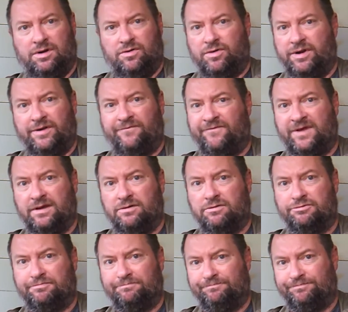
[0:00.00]
in the
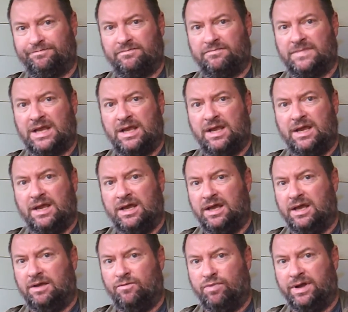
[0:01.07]
field,
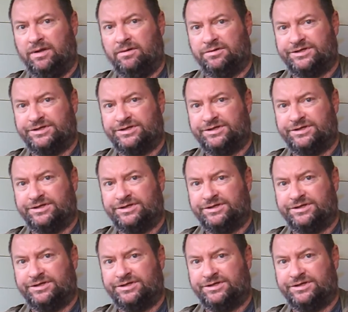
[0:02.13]
it will